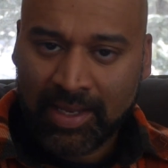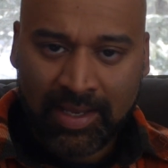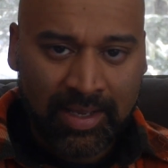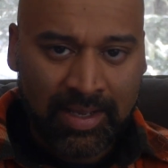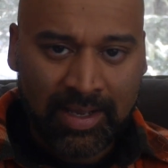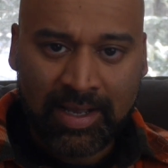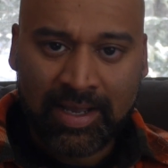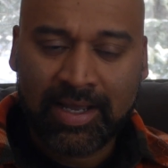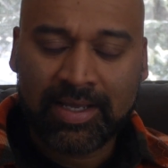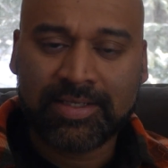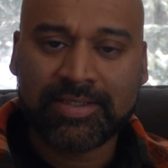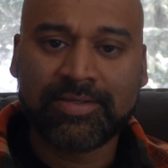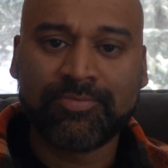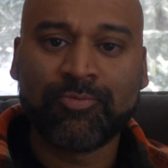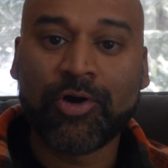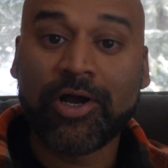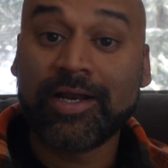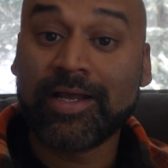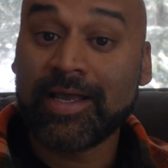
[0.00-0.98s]
I
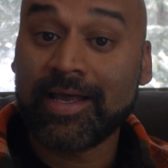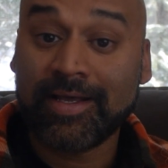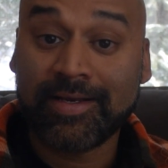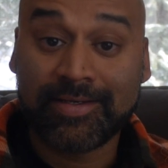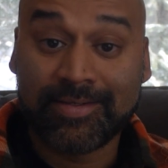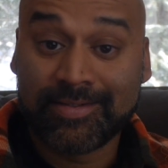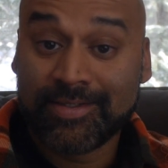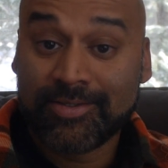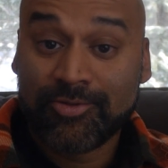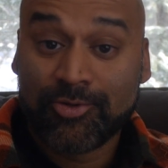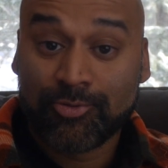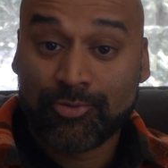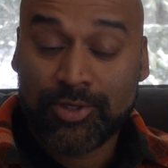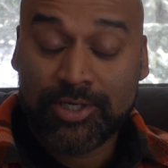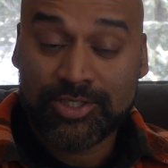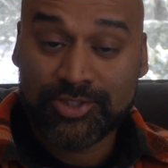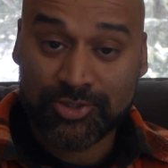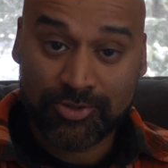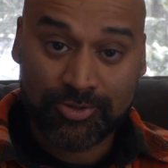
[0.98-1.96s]
went ahead and did the
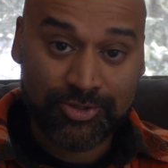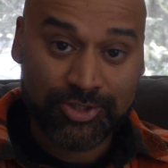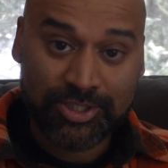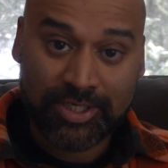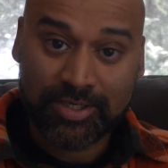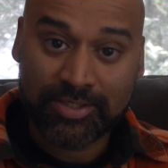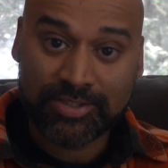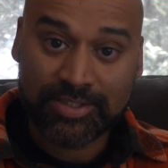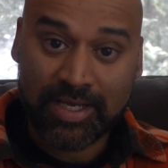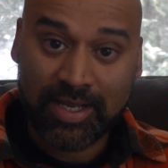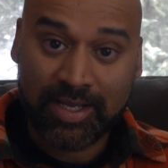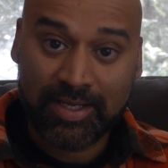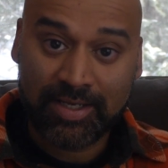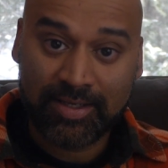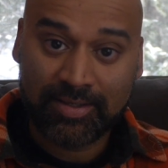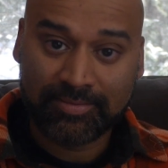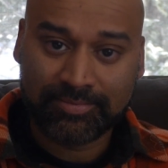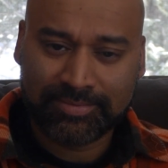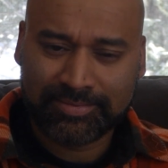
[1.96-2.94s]
research because
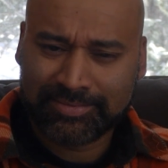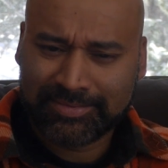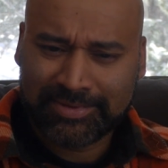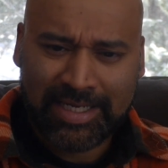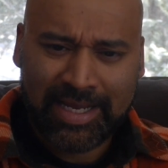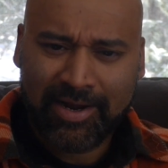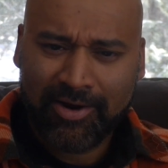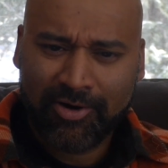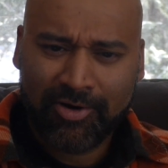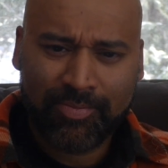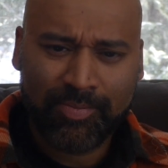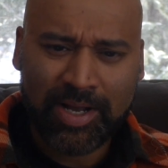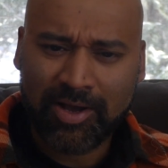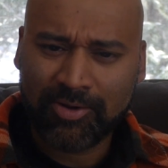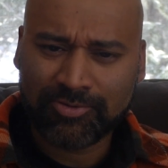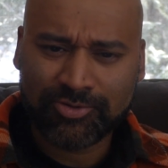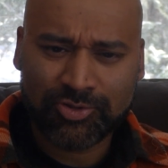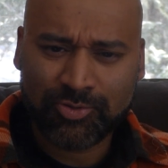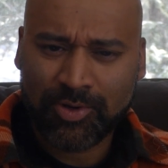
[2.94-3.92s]
I care
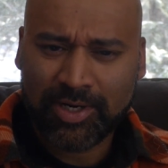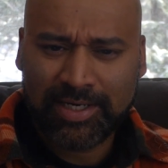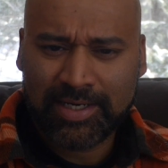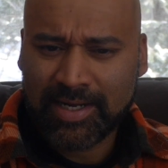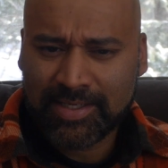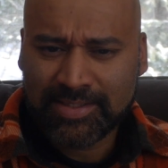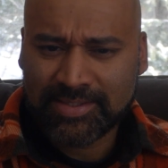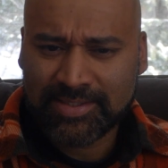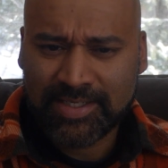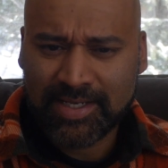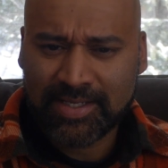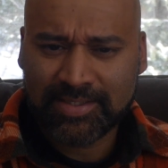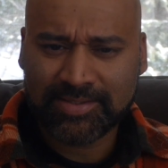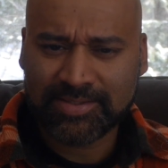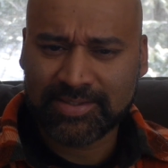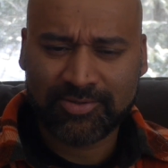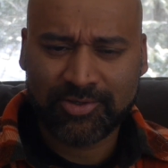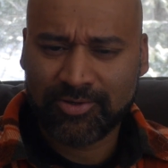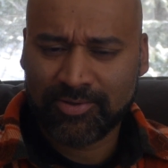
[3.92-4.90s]
about 29
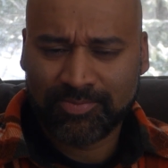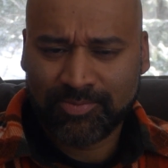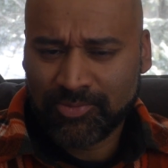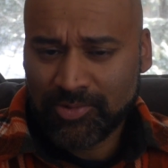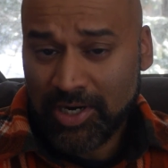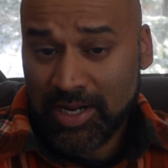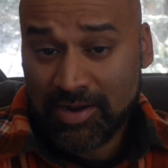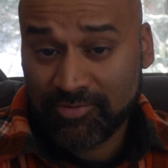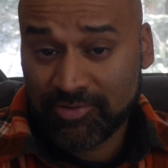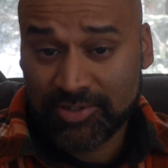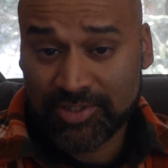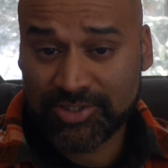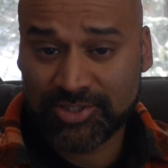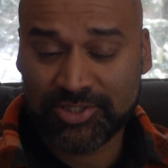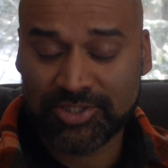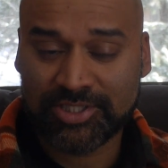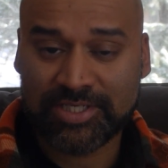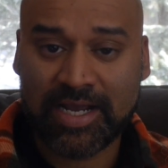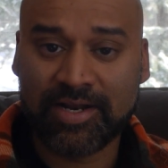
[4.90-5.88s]
cents or whatever. This
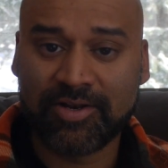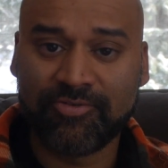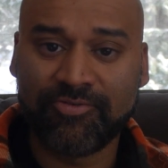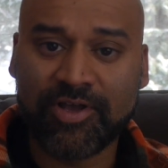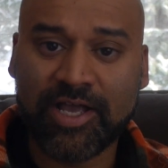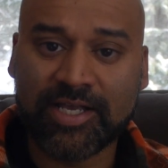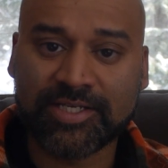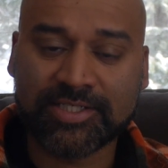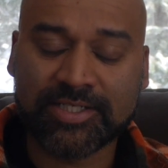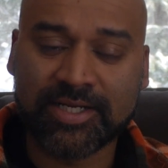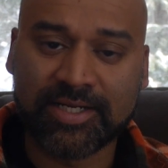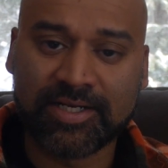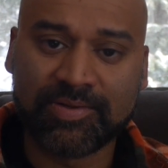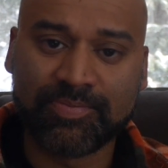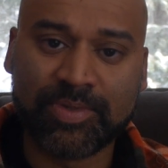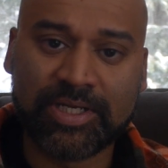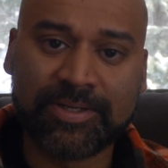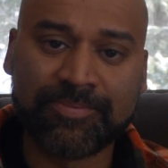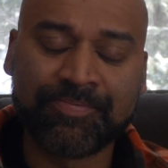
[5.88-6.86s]
just kind of
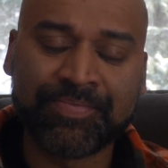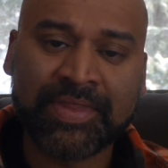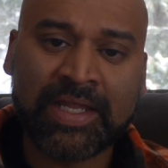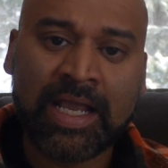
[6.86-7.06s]
fascinated me.